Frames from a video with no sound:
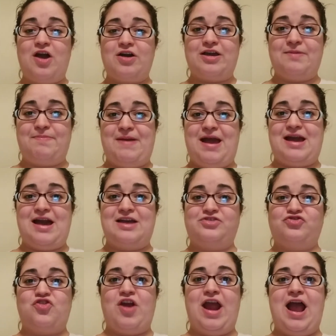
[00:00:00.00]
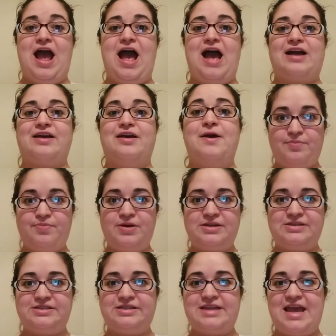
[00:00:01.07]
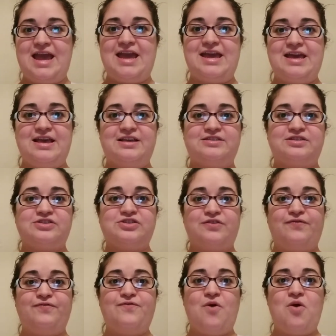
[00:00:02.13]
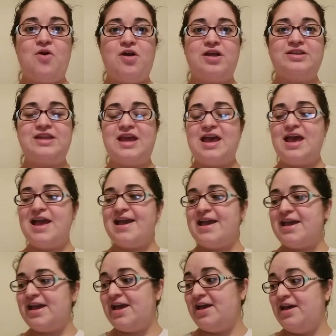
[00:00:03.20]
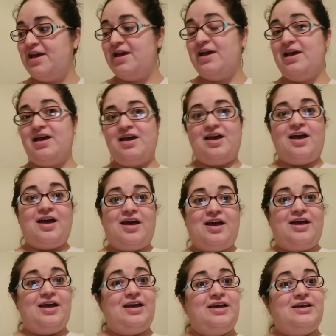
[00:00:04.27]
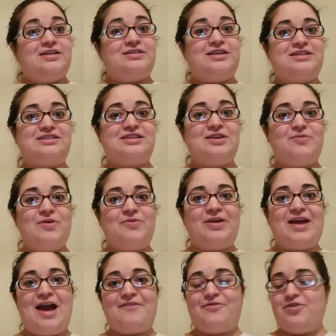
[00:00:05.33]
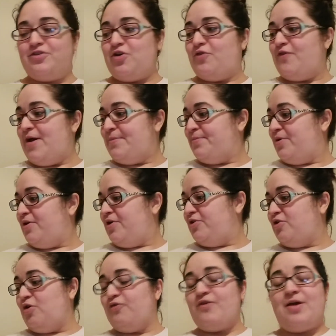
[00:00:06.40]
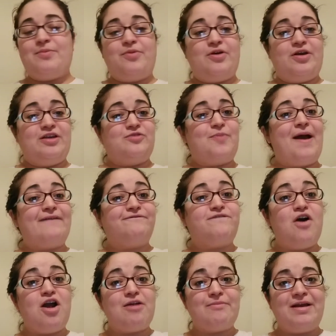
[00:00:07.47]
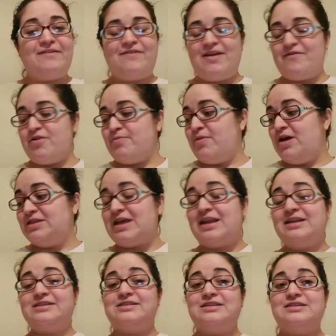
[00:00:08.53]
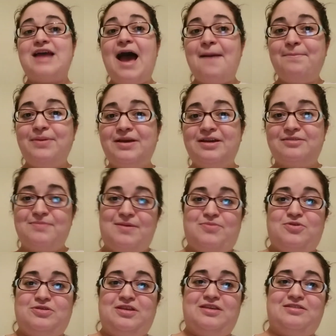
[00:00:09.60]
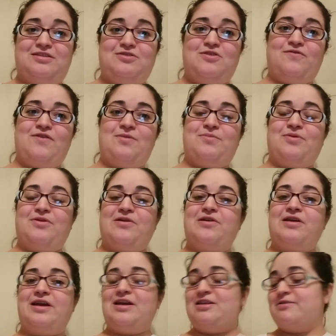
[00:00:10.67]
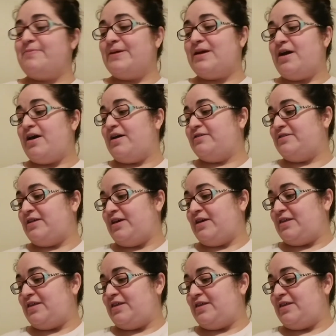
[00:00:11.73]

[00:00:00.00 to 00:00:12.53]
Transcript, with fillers: I'll get back on track. But today is Sephora day. Let's see what we got for November. November is by far my favorite month, and it is not because my birthday is in November. It is because